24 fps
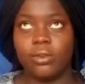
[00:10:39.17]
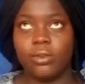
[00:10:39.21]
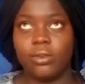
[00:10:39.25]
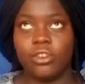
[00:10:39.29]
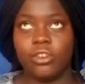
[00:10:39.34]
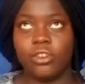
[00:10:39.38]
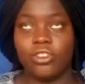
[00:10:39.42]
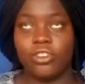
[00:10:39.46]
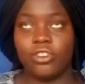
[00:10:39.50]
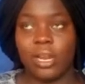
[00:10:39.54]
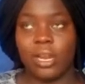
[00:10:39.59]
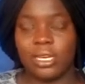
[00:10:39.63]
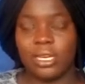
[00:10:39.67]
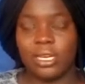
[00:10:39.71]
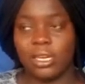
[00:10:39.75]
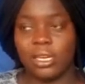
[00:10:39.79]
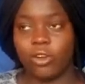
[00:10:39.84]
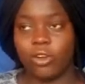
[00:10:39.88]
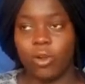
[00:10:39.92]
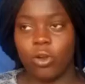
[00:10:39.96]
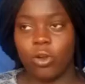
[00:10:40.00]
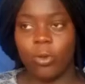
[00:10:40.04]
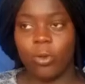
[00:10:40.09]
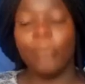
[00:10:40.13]
You're trying the
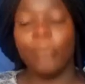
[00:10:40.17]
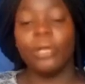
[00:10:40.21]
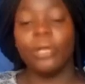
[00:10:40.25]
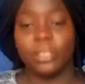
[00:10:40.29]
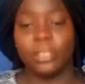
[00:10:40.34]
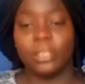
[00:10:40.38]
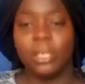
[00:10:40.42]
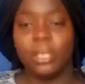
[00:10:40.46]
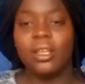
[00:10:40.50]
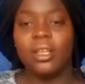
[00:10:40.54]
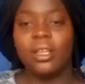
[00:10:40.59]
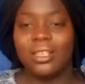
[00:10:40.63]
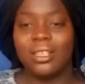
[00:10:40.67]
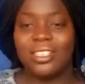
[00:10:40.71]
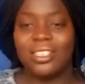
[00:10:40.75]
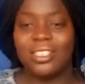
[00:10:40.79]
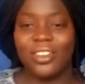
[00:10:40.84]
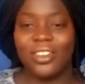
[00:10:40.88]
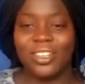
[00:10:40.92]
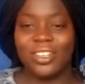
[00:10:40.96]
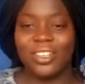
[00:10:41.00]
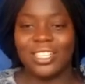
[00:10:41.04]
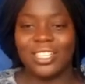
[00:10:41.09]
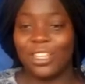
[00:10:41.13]
wrong way. But
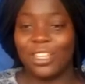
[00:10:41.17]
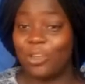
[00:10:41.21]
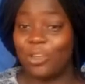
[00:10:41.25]
seriously,